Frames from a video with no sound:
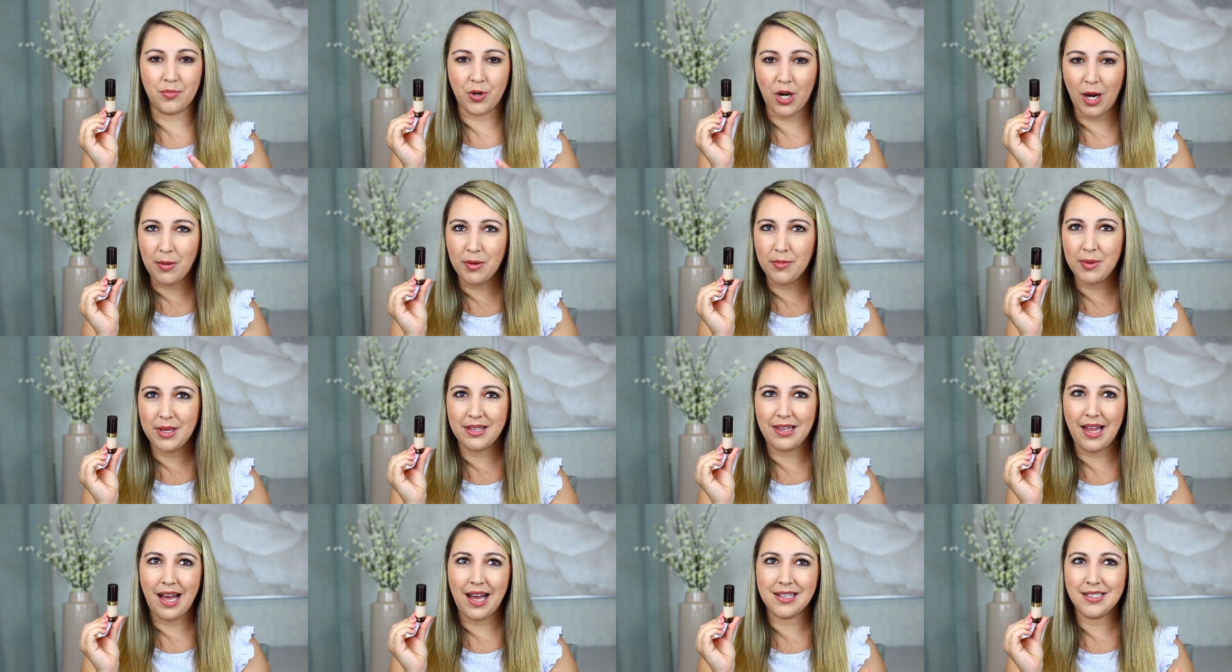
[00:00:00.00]

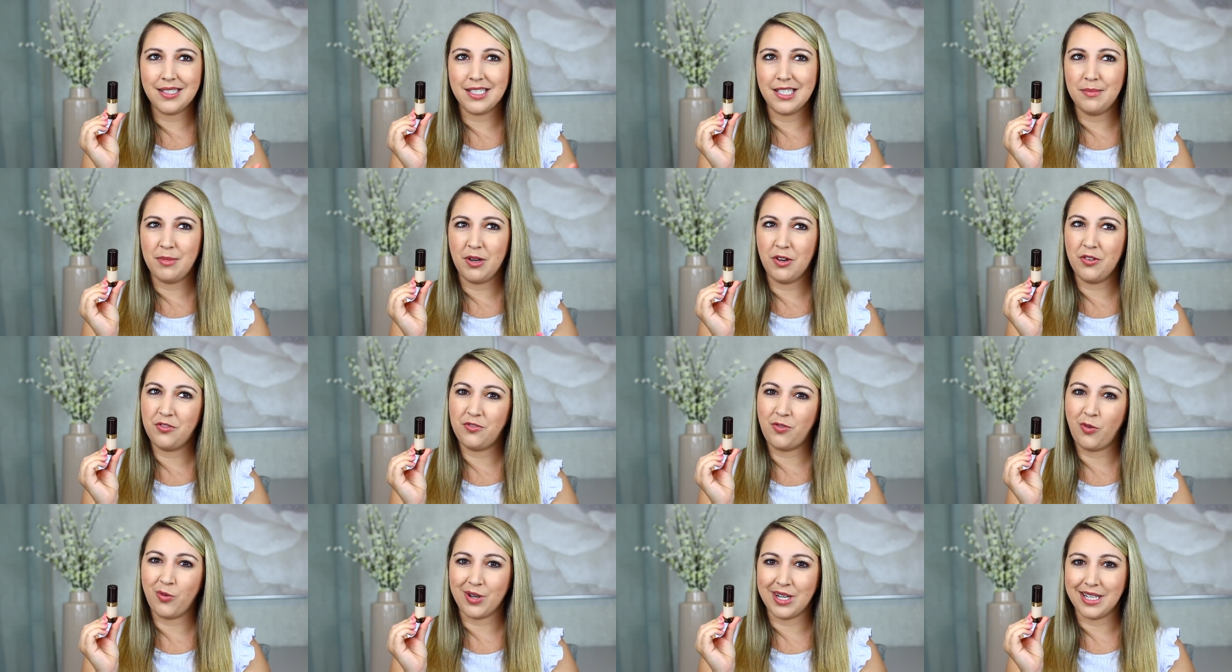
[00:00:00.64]
Probably lasted about
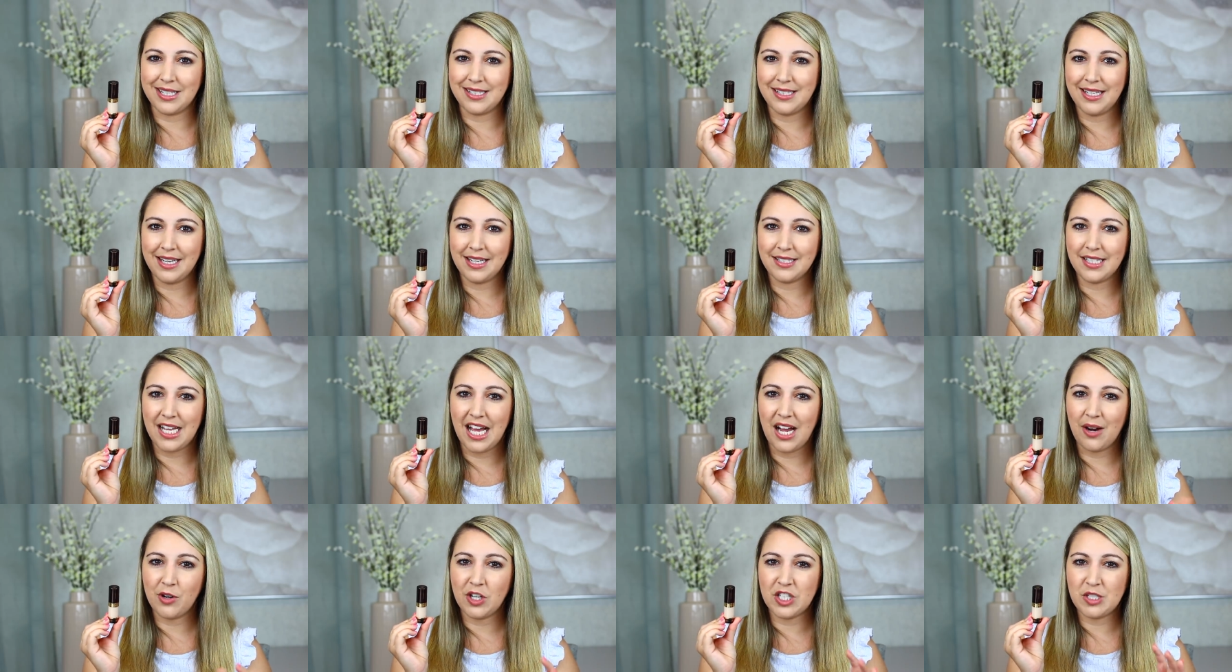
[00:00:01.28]
4 to 6
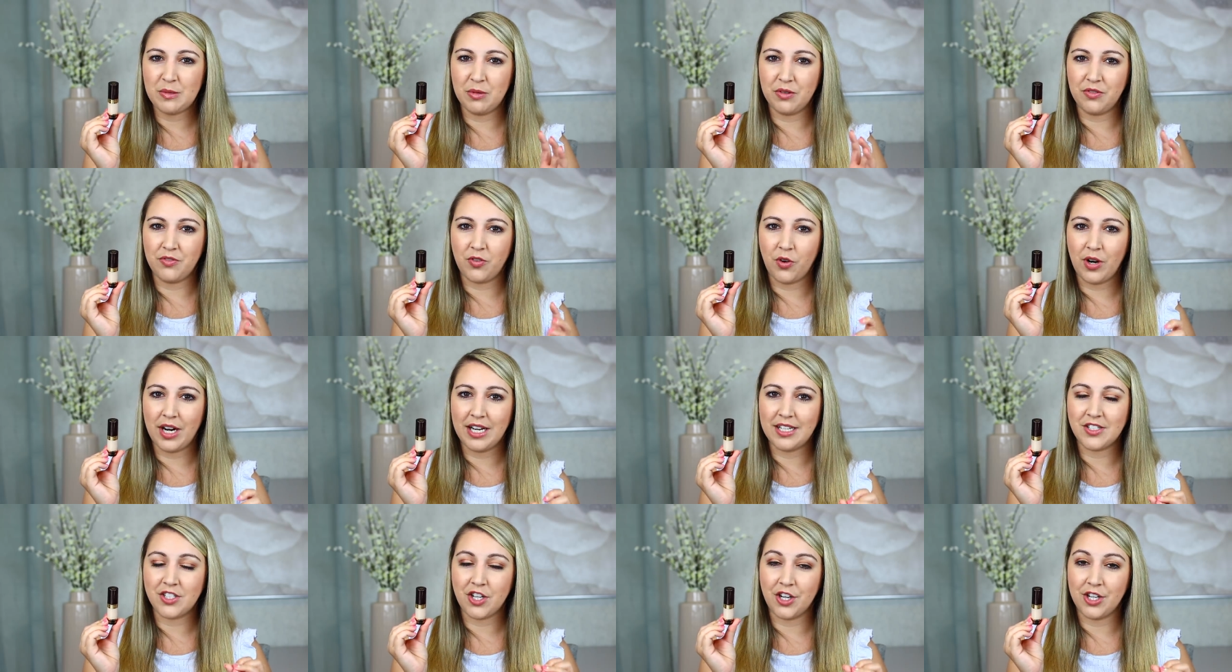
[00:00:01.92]
hours before
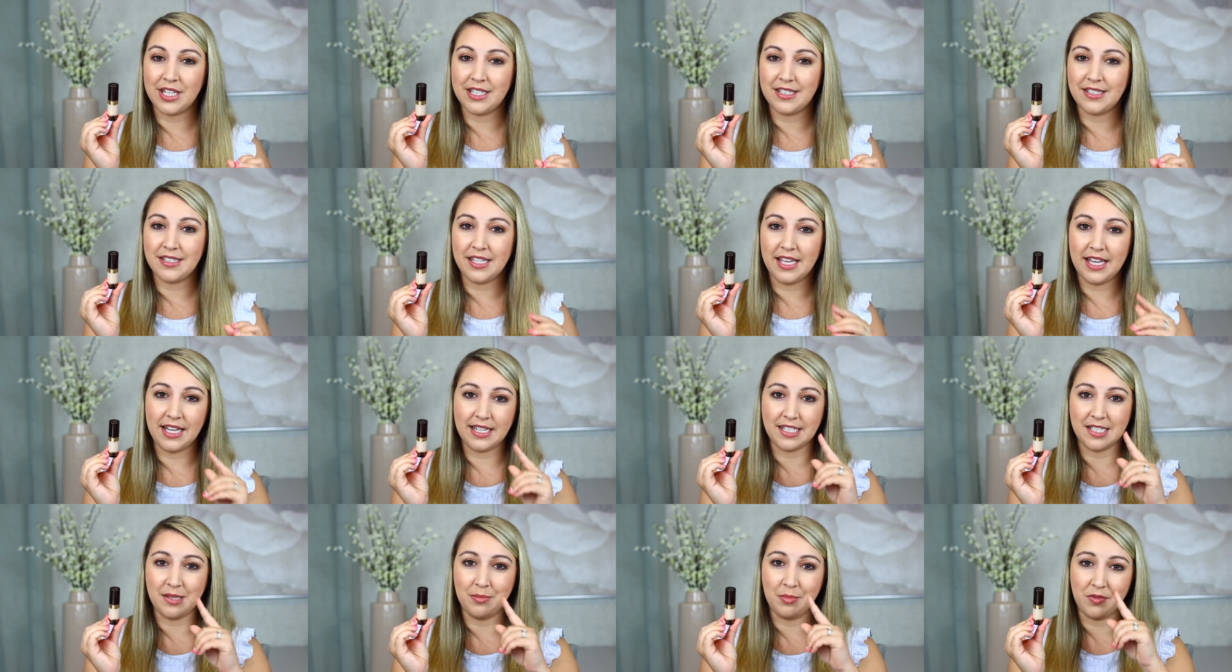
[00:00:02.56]
I started
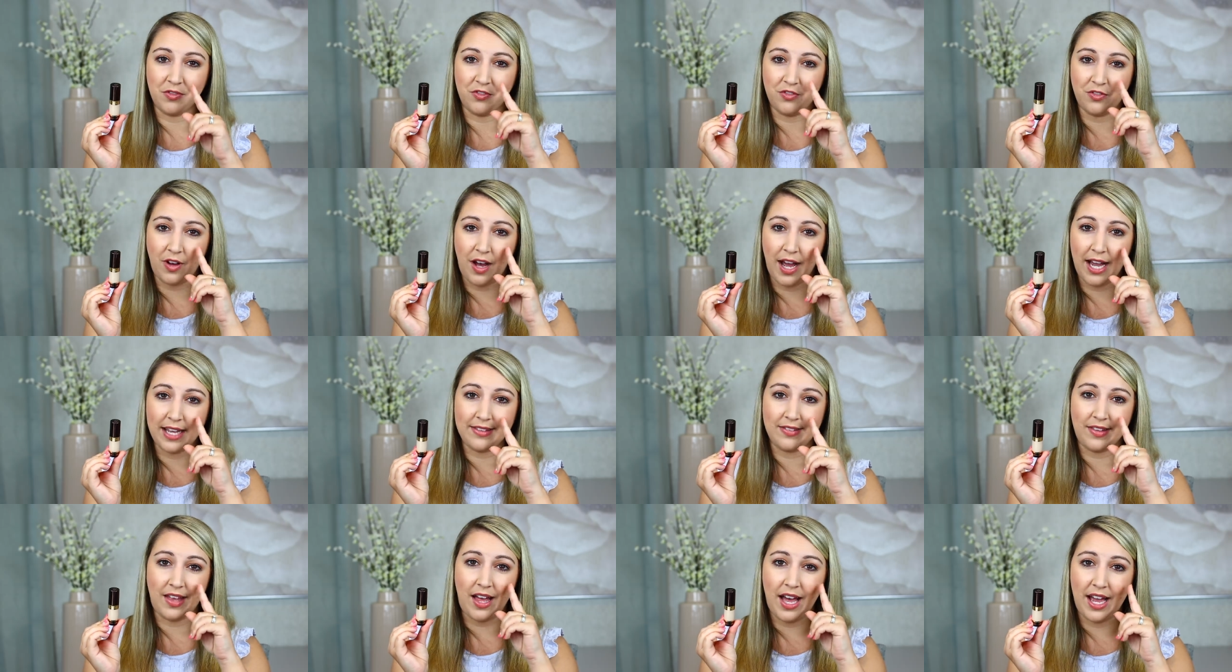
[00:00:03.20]
seeing some
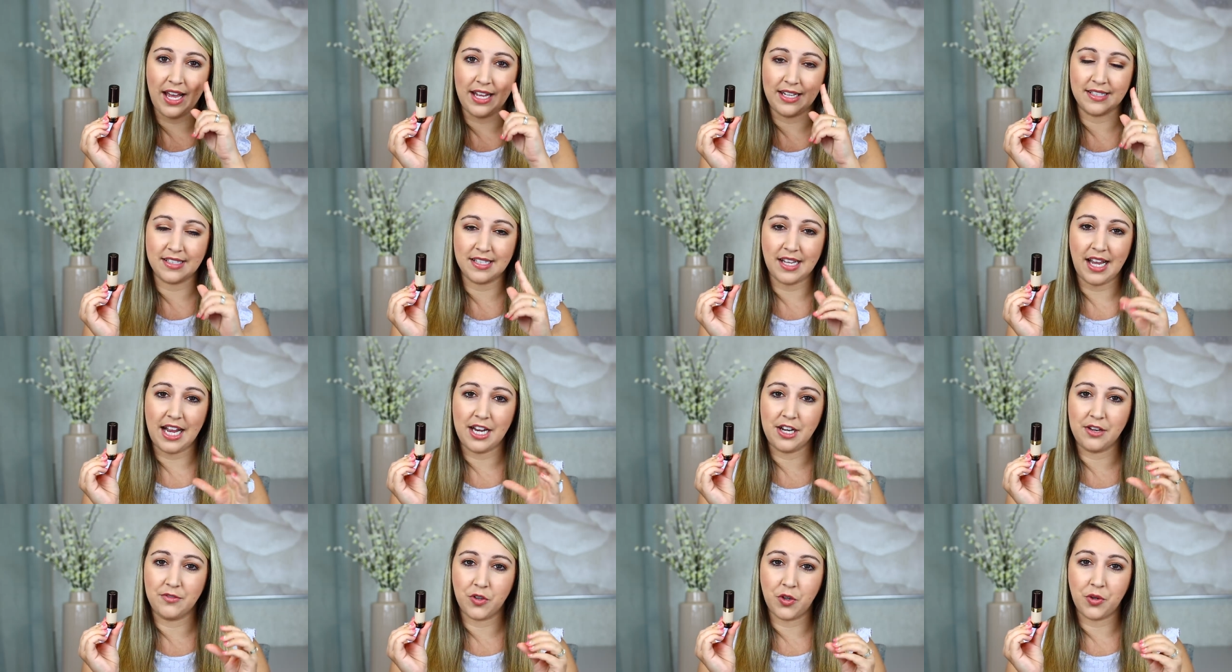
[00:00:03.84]
fine lines
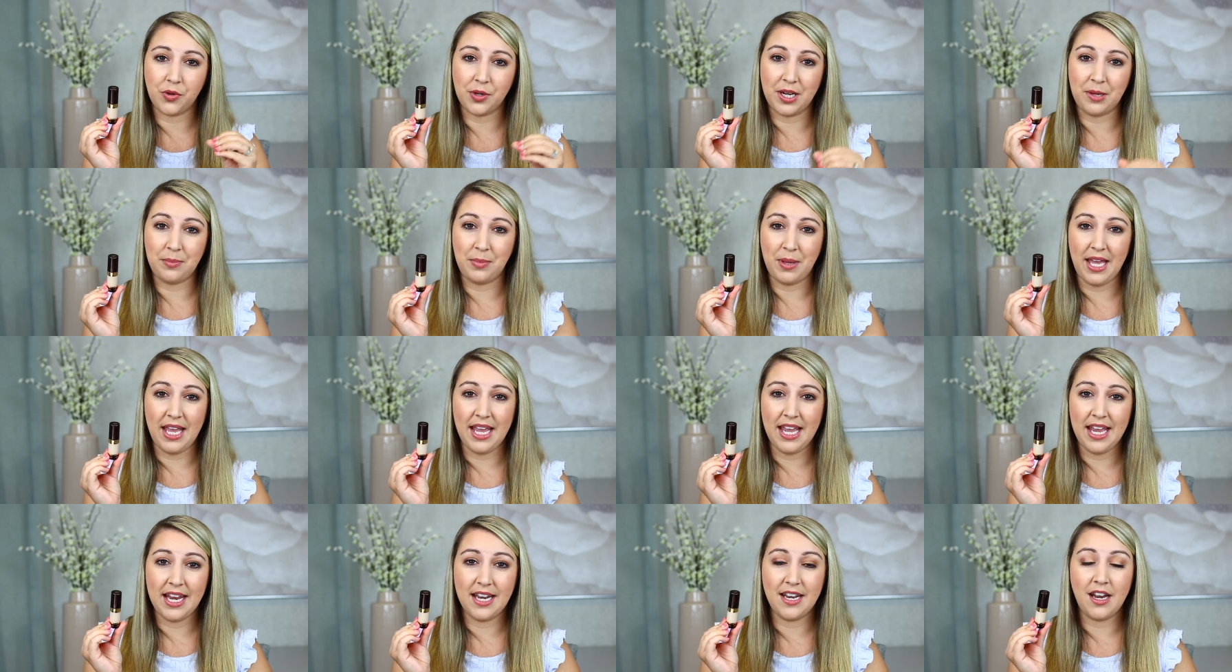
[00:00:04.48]
kind of creep
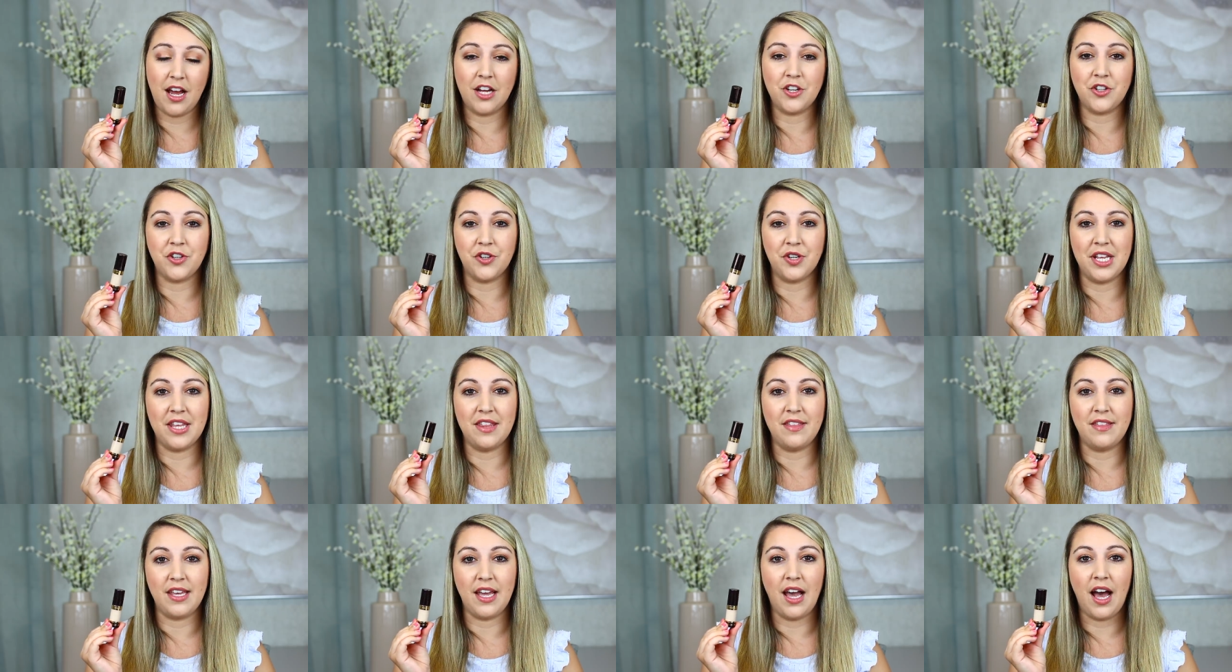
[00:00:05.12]
in
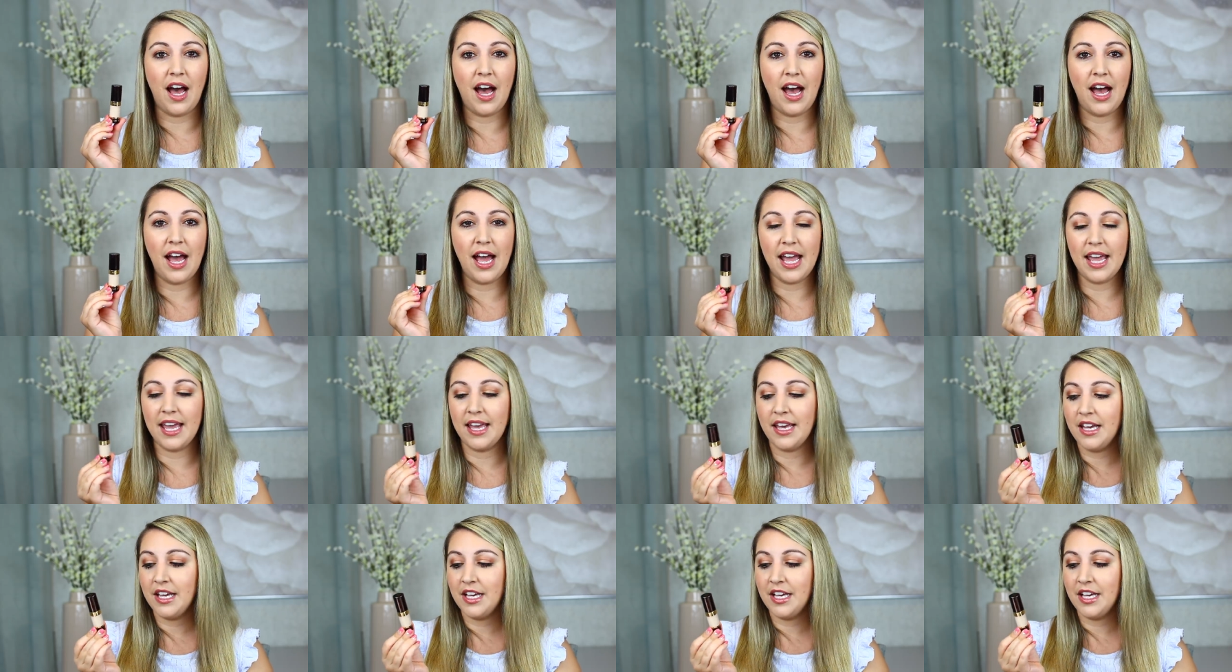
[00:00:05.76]
underneath the eye.